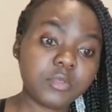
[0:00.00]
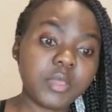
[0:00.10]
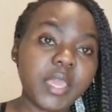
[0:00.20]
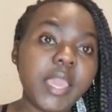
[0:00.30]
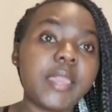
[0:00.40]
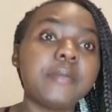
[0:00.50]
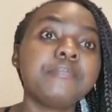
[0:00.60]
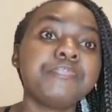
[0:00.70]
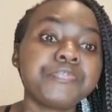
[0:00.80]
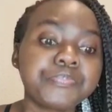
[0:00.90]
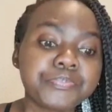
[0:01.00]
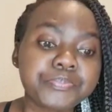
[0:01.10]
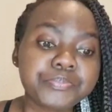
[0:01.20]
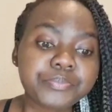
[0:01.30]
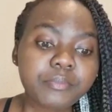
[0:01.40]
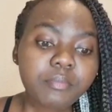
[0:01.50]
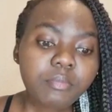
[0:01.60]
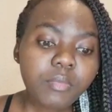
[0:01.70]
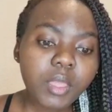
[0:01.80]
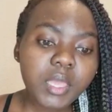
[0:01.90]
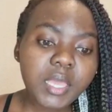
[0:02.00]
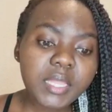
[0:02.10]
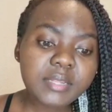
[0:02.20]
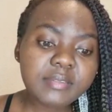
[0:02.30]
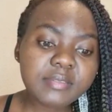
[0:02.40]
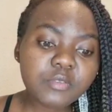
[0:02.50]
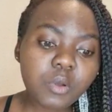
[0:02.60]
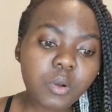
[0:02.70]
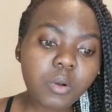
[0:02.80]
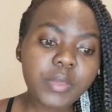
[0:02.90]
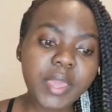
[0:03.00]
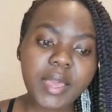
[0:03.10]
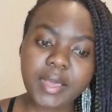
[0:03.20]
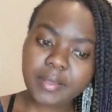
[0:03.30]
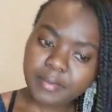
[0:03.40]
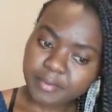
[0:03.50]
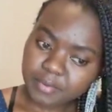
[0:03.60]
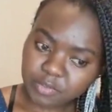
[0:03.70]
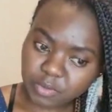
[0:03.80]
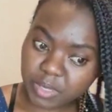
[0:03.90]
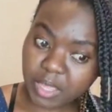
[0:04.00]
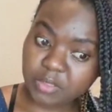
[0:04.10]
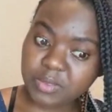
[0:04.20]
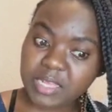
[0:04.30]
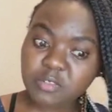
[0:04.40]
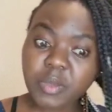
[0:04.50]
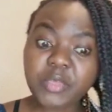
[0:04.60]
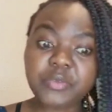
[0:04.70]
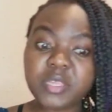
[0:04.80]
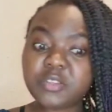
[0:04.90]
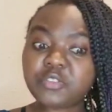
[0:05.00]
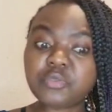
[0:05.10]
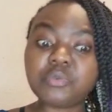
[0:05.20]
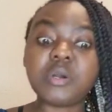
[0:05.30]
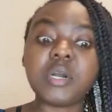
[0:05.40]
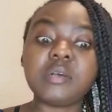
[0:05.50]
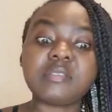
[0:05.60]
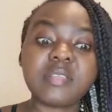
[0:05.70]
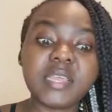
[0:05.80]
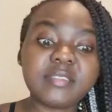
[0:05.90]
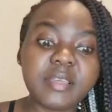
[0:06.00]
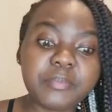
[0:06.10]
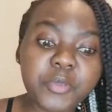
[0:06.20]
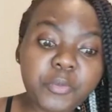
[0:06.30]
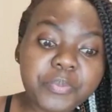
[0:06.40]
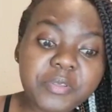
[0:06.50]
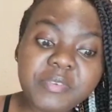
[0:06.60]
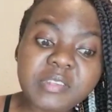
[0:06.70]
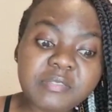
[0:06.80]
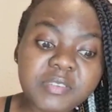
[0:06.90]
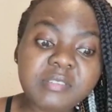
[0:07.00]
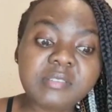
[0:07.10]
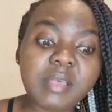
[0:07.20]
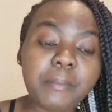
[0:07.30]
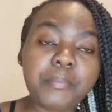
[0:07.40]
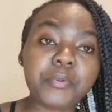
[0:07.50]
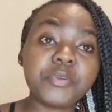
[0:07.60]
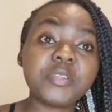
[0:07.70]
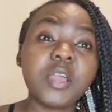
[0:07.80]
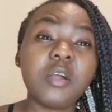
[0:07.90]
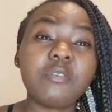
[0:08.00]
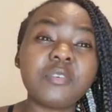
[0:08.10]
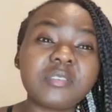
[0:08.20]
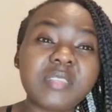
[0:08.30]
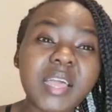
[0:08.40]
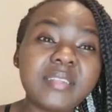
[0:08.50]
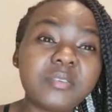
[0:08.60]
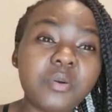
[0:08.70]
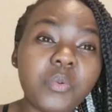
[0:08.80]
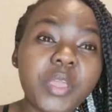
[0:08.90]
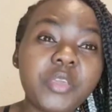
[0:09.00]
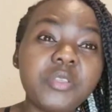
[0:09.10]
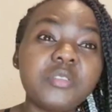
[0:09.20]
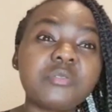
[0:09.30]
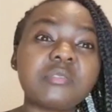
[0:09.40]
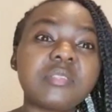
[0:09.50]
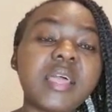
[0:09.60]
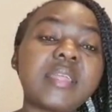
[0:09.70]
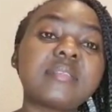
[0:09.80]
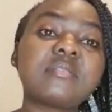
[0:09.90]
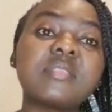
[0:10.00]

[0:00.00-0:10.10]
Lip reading: Okay, and so yeah, so that's why you need to state your previous visits abroad for study or work. You need to state